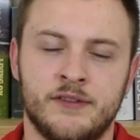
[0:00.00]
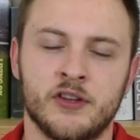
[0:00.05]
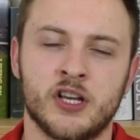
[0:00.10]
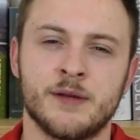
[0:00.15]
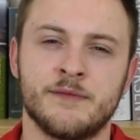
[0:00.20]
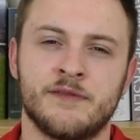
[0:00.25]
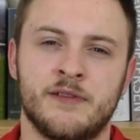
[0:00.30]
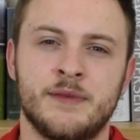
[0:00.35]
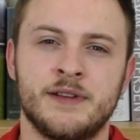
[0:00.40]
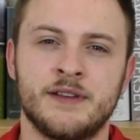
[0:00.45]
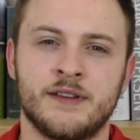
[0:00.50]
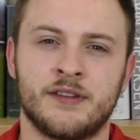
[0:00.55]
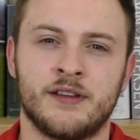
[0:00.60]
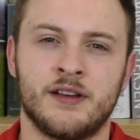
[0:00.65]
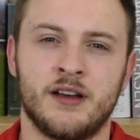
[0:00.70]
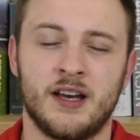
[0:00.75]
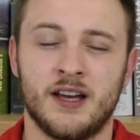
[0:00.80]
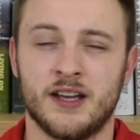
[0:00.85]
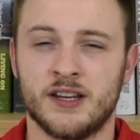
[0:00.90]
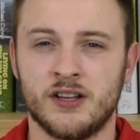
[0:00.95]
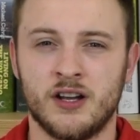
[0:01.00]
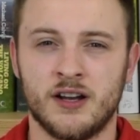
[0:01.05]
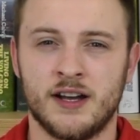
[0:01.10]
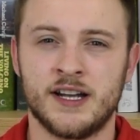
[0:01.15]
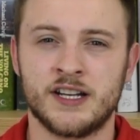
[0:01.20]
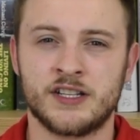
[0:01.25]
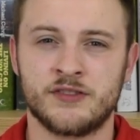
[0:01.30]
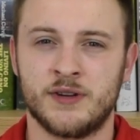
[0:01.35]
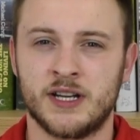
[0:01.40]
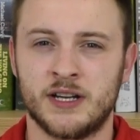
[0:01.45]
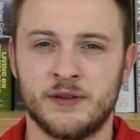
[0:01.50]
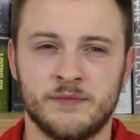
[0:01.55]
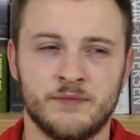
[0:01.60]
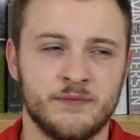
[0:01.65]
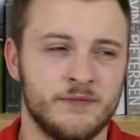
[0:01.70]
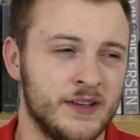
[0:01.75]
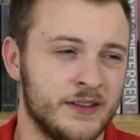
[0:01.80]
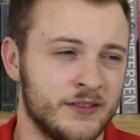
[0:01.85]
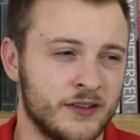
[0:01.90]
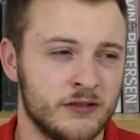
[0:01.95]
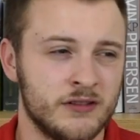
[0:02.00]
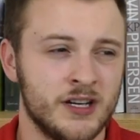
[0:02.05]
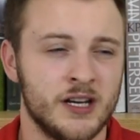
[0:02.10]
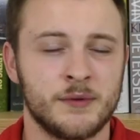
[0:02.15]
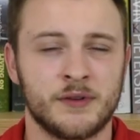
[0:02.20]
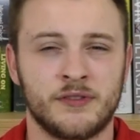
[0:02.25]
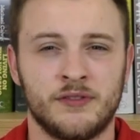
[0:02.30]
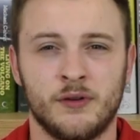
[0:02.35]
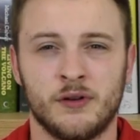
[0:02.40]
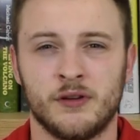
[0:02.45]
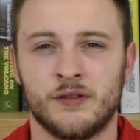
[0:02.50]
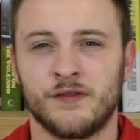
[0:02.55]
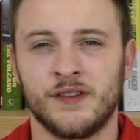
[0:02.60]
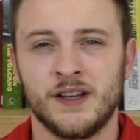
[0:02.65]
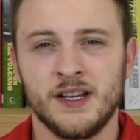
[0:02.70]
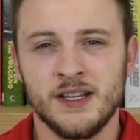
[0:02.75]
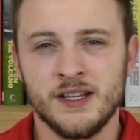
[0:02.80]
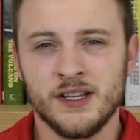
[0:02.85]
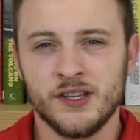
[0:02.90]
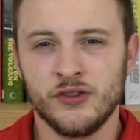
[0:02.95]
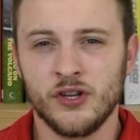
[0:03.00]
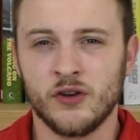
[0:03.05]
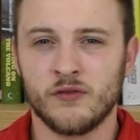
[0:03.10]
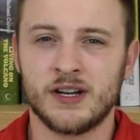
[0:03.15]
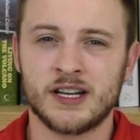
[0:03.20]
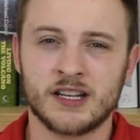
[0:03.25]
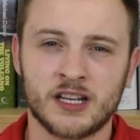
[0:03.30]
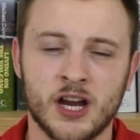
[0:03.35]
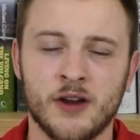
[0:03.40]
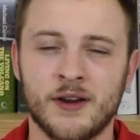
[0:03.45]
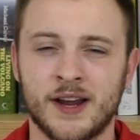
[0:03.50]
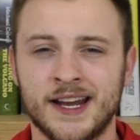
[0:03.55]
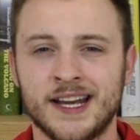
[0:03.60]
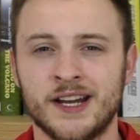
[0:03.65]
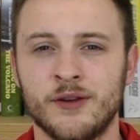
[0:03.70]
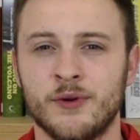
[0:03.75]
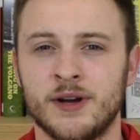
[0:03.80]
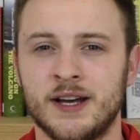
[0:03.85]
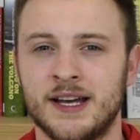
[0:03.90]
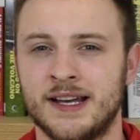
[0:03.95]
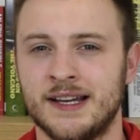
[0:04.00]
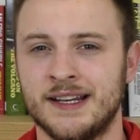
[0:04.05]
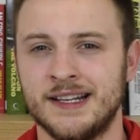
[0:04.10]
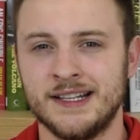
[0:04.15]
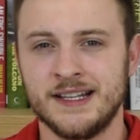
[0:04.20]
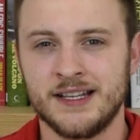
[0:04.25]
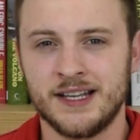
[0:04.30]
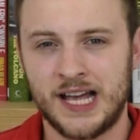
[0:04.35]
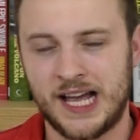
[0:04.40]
took him from Inter at a young age when his career was sort of not really going anywhere,